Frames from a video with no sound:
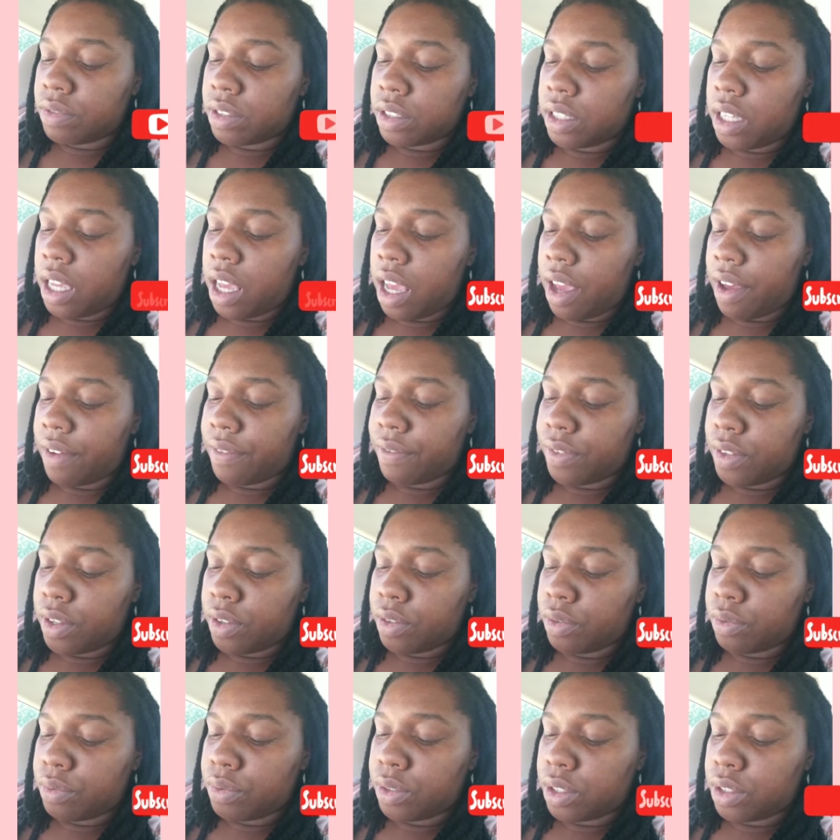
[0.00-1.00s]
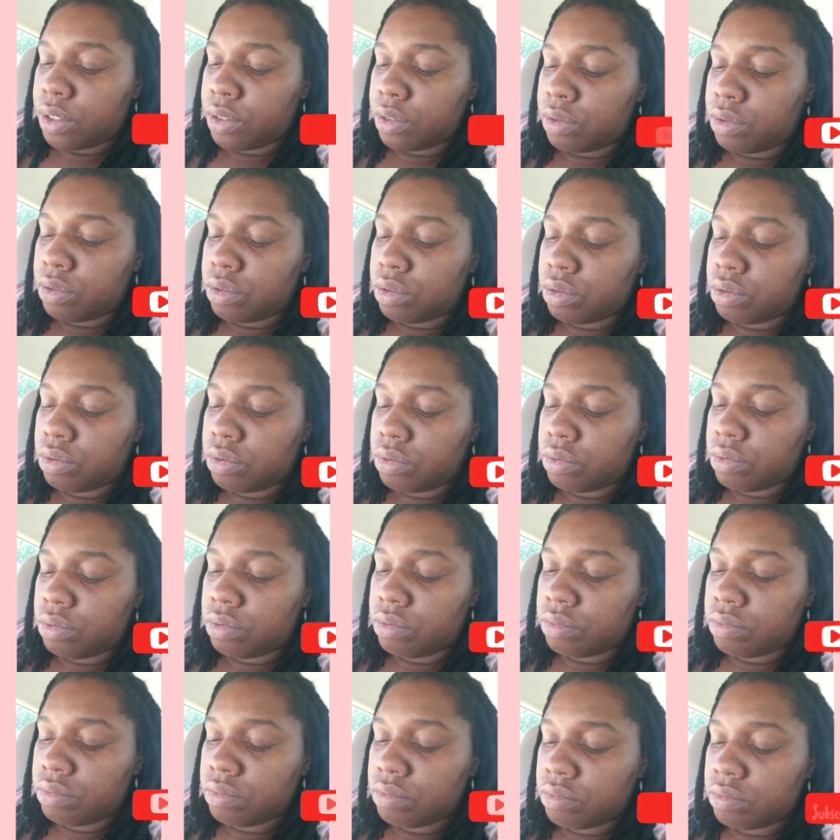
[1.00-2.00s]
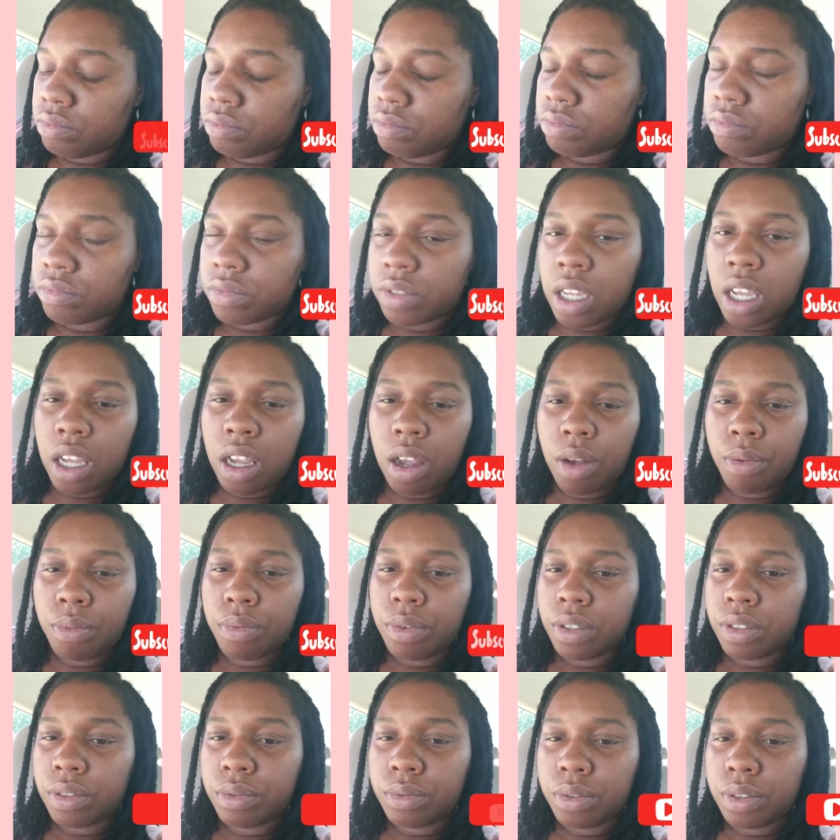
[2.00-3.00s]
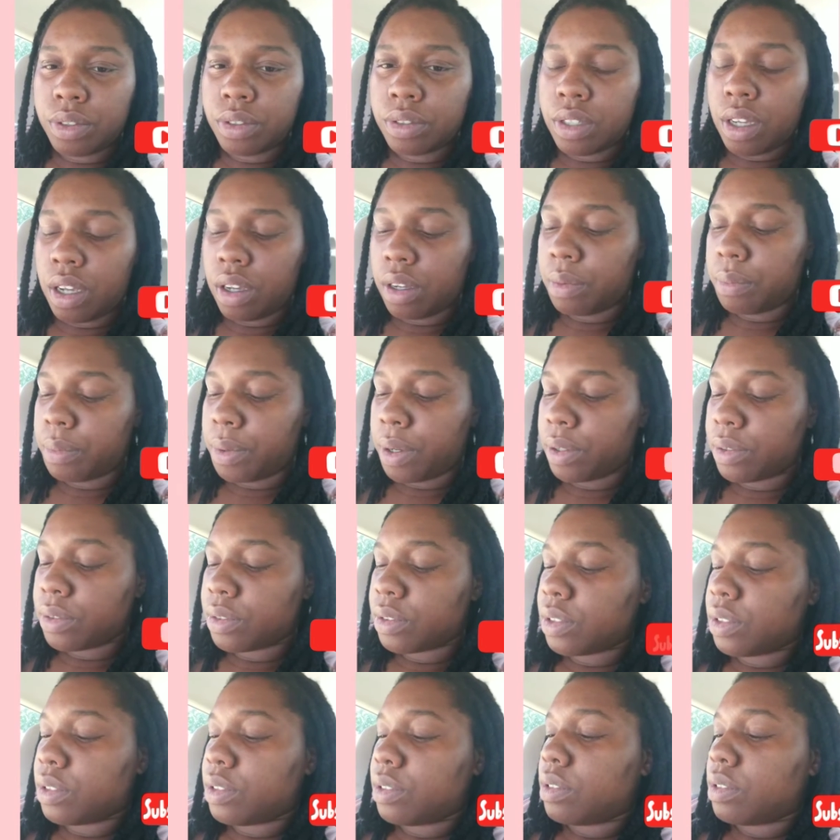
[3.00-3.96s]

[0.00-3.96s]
really have no real true thing I really want to talk about.